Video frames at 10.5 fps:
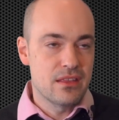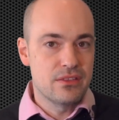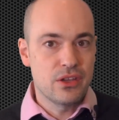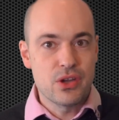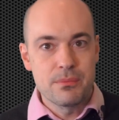
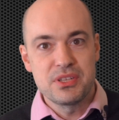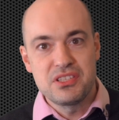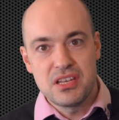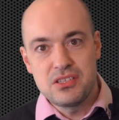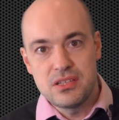the
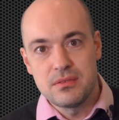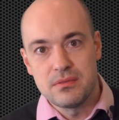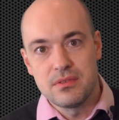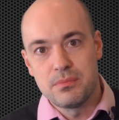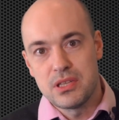
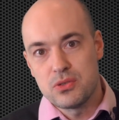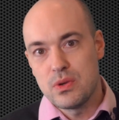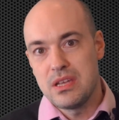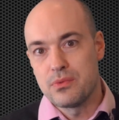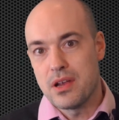competition
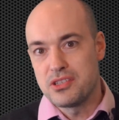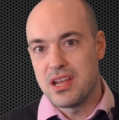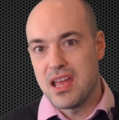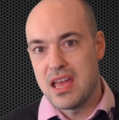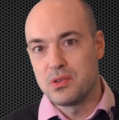between
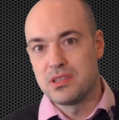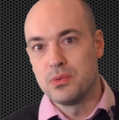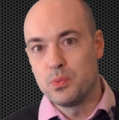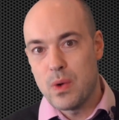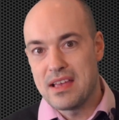Russia and
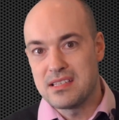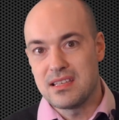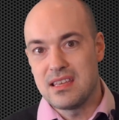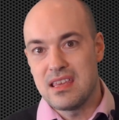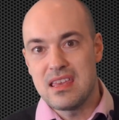the
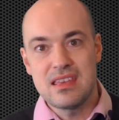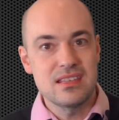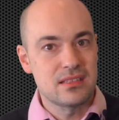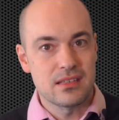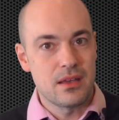West
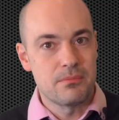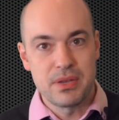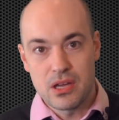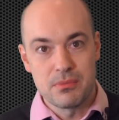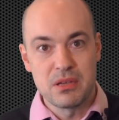is
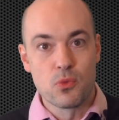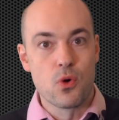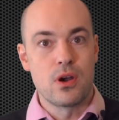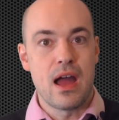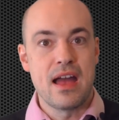becoming
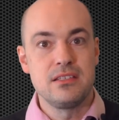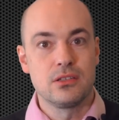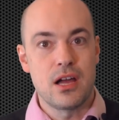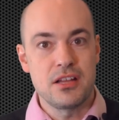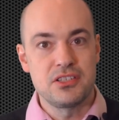more
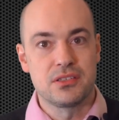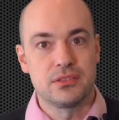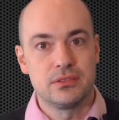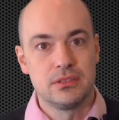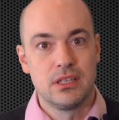
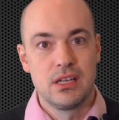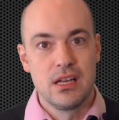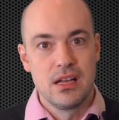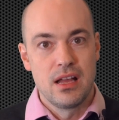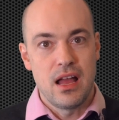ideological.
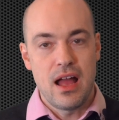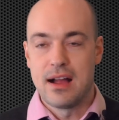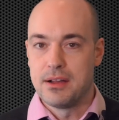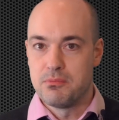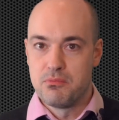
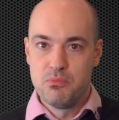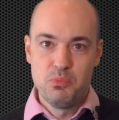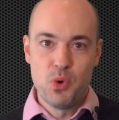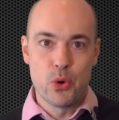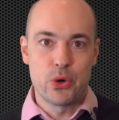
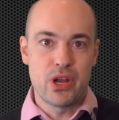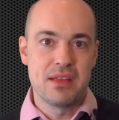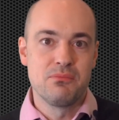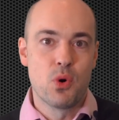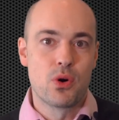More
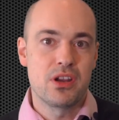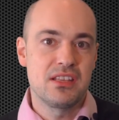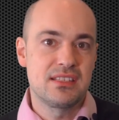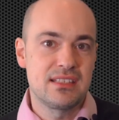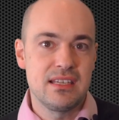and more,
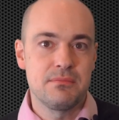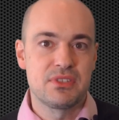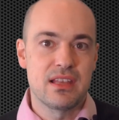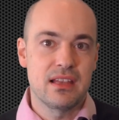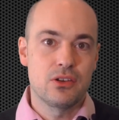it
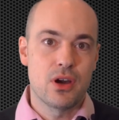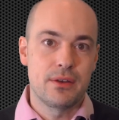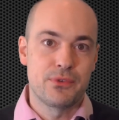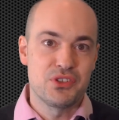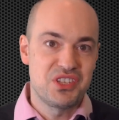seems that
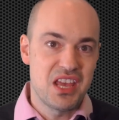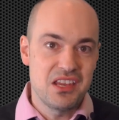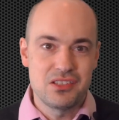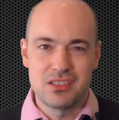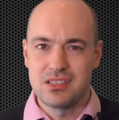
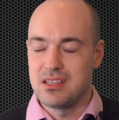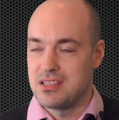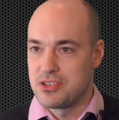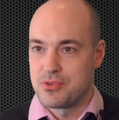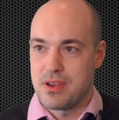confrontation
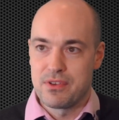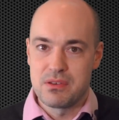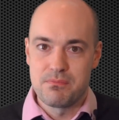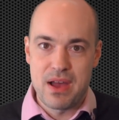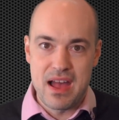is
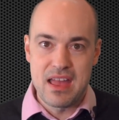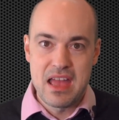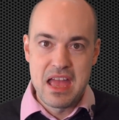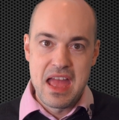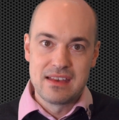driven by
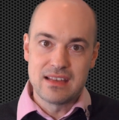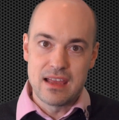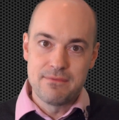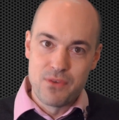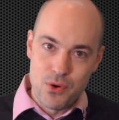
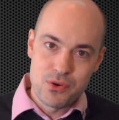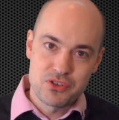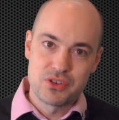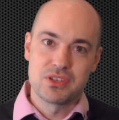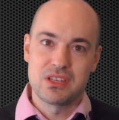
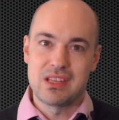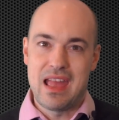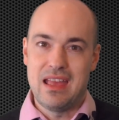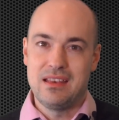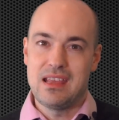divergent
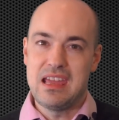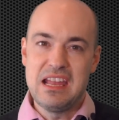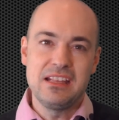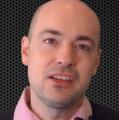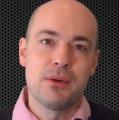and
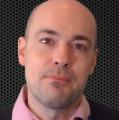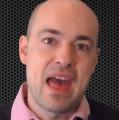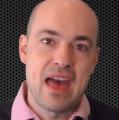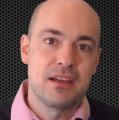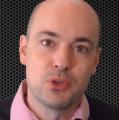
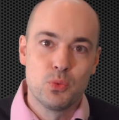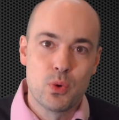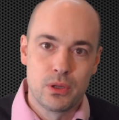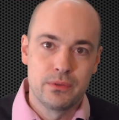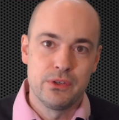incompatible
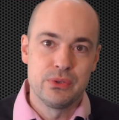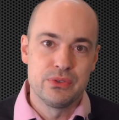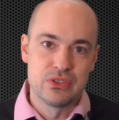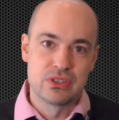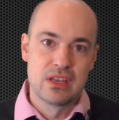
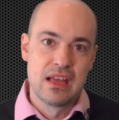worldviews.